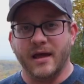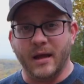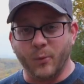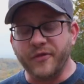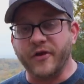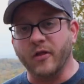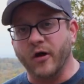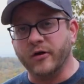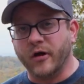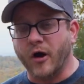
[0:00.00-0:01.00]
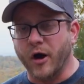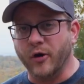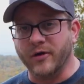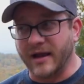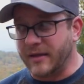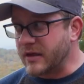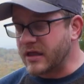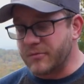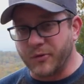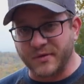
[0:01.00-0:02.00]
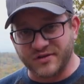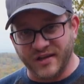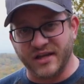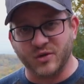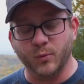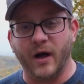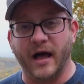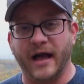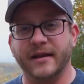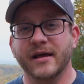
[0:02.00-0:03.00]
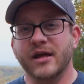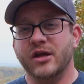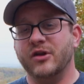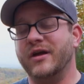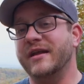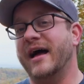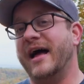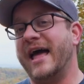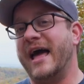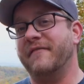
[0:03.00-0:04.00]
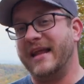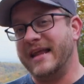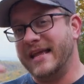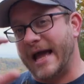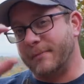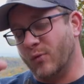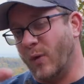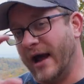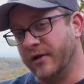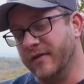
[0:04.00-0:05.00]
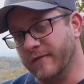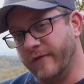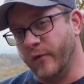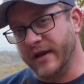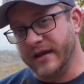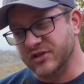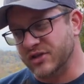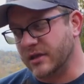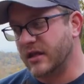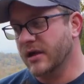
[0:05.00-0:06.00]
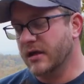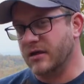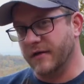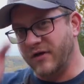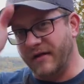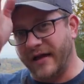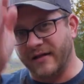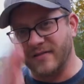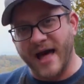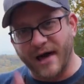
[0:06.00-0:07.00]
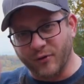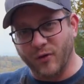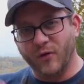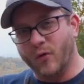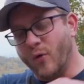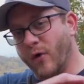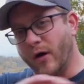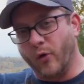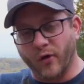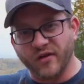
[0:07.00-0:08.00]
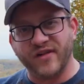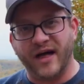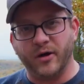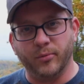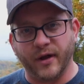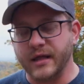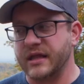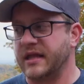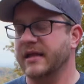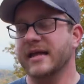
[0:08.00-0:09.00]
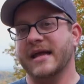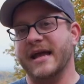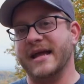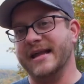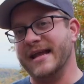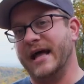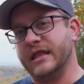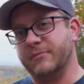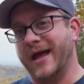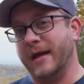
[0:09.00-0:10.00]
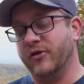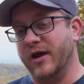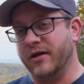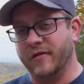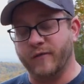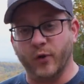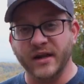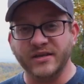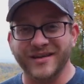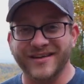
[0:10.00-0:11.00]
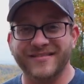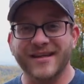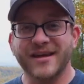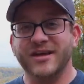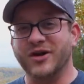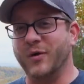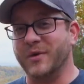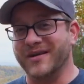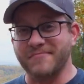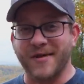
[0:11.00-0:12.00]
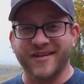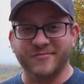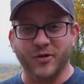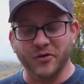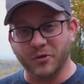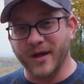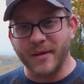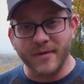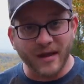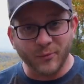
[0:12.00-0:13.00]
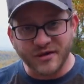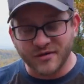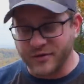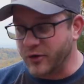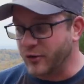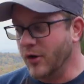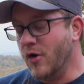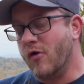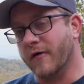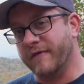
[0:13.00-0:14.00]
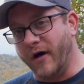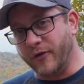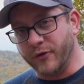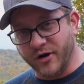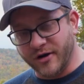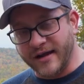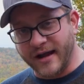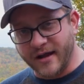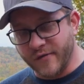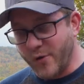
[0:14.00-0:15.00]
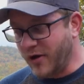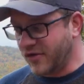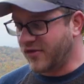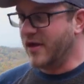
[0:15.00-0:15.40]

And with our local code, and this is pretty much nationwide, you cannot have any gaps wider than 4 inches. So if you have like lateral or horizontal bracing, it cannot span greater than 4 inches. You don't want a space where a little baby can reach through or fall through your deck, of course.